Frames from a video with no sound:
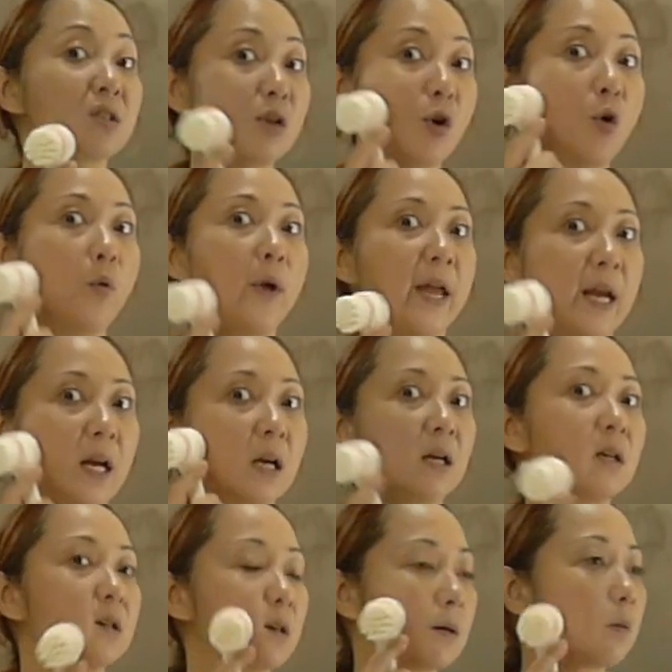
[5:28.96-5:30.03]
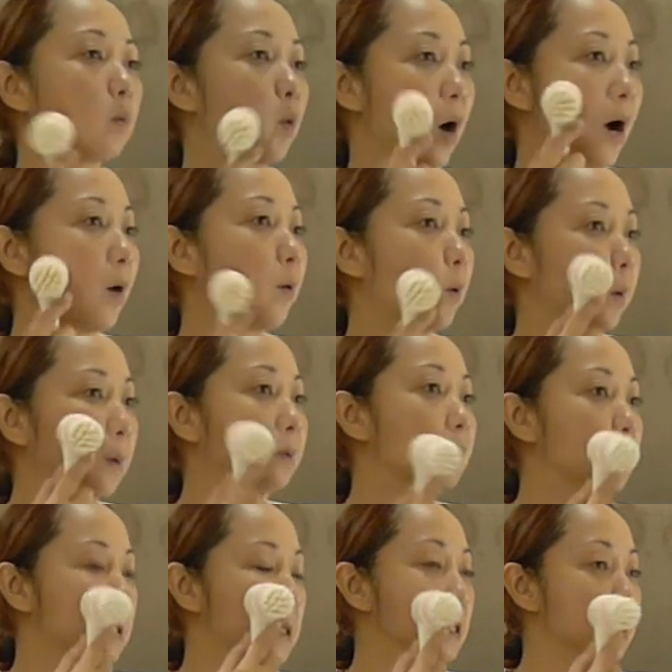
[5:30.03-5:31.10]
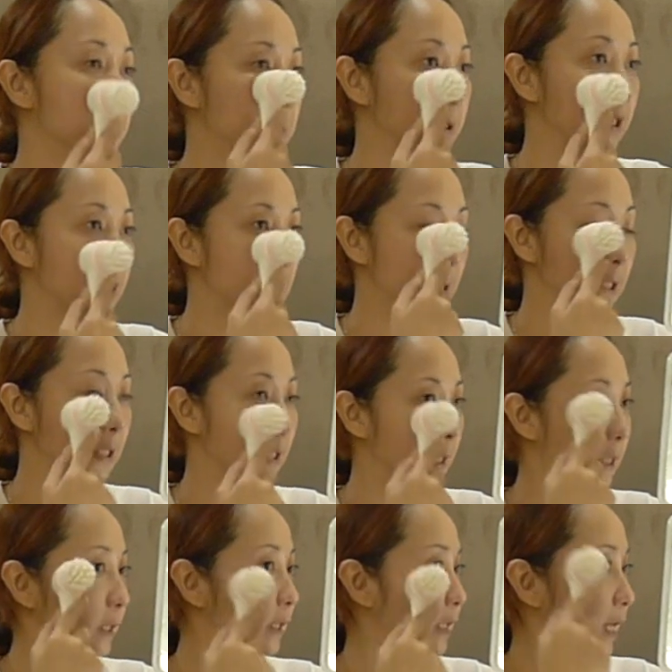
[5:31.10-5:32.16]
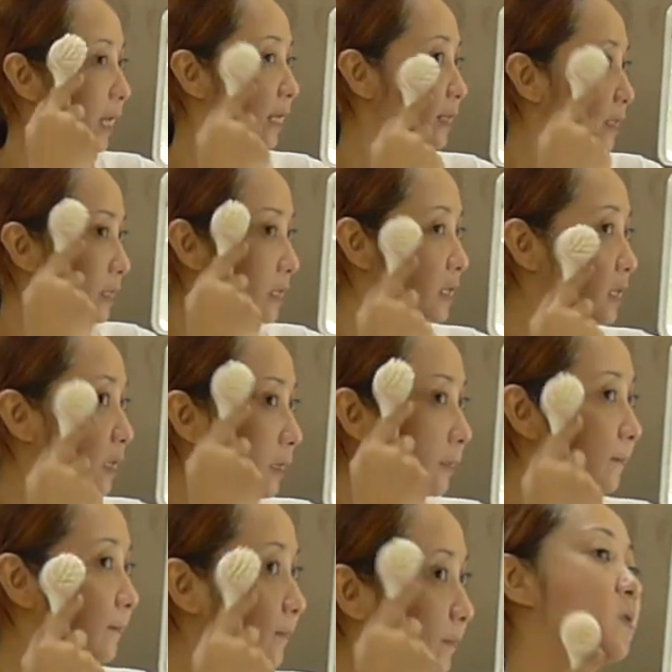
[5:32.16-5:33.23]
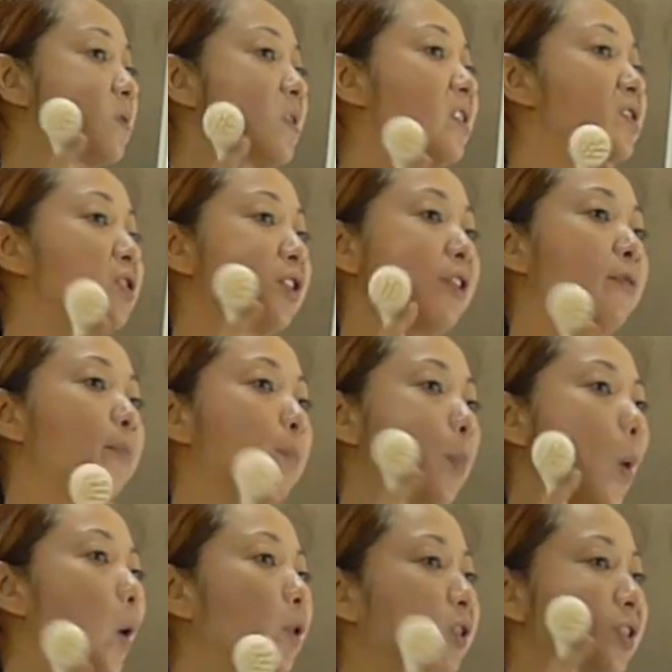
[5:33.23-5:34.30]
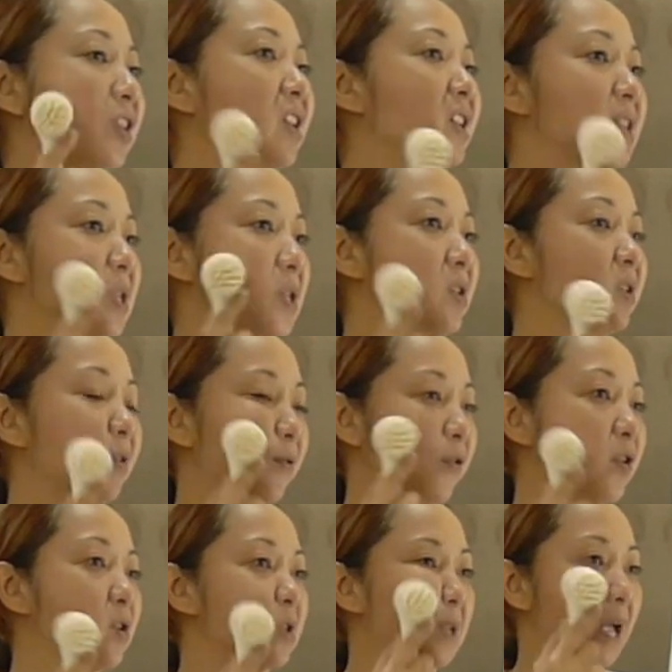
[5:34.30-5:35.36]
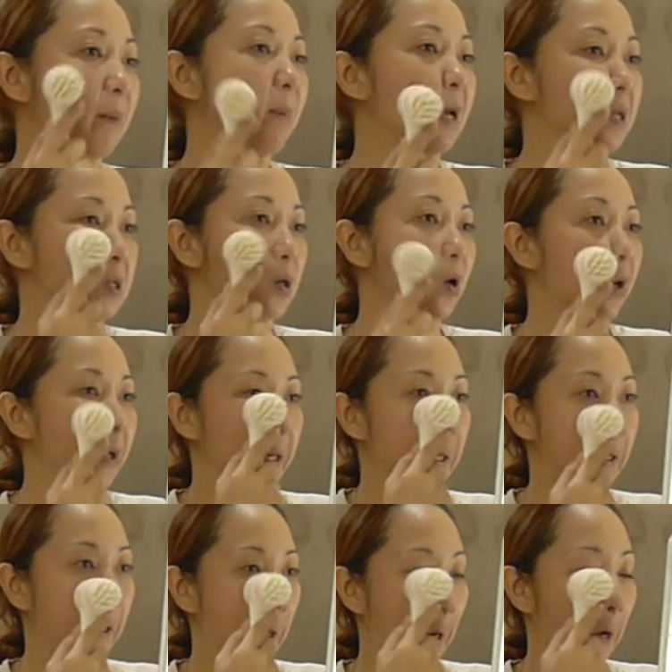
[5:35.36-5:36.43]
glowing. Wow, this is really nice. I should have bought this the first time I saw it.